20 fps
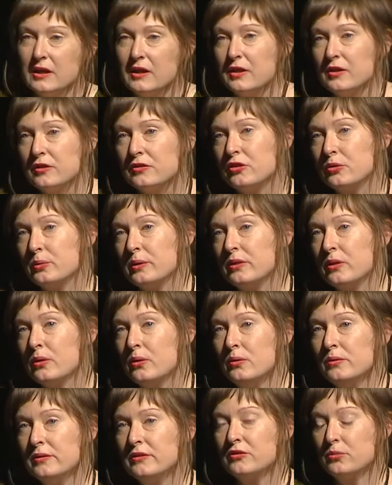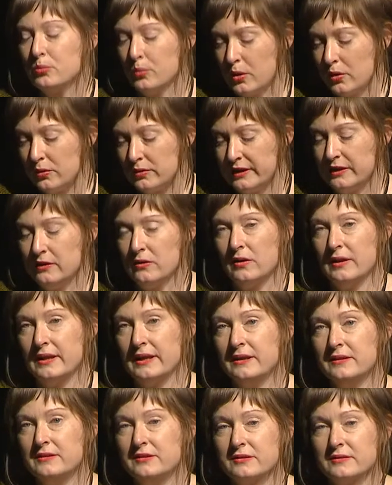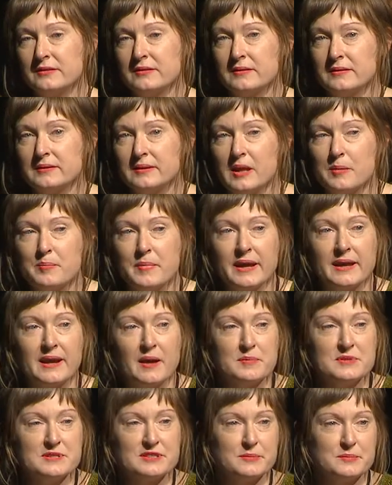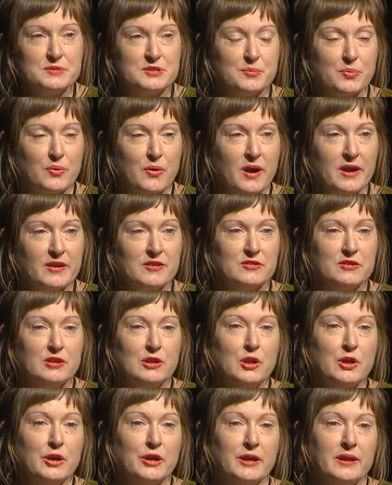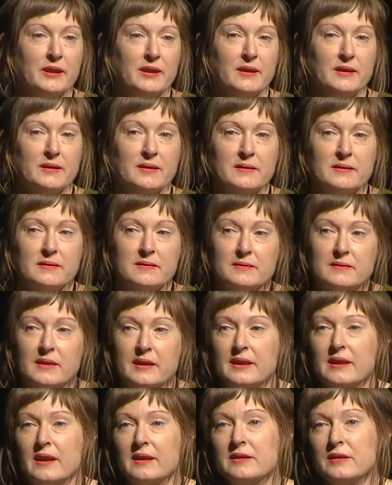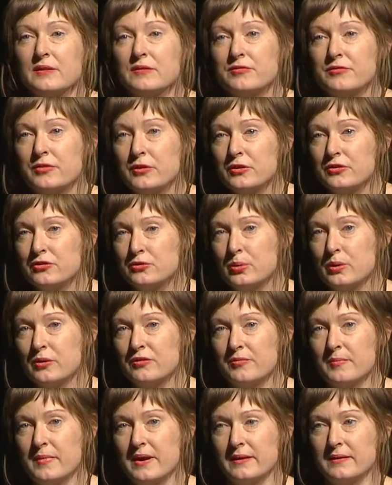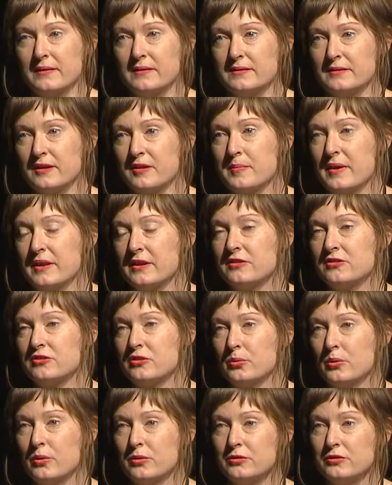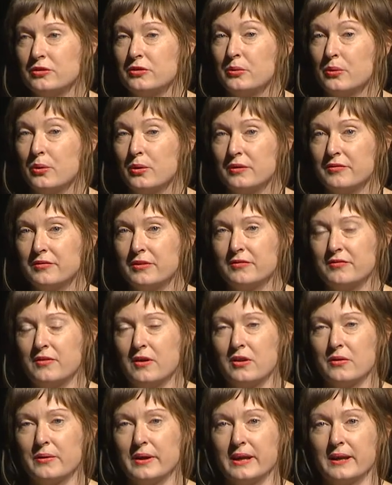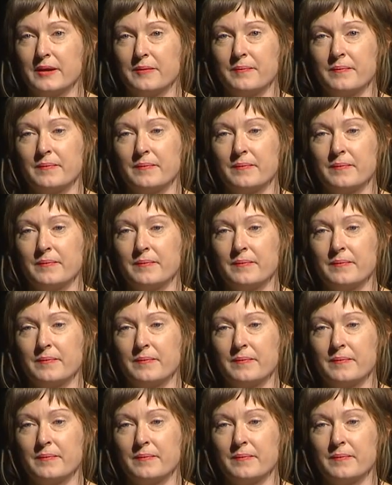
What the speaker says: So with all this worldly knowledge, it may come as some surprise to learn that in under the first 12 months, I'd managed to do all of the following.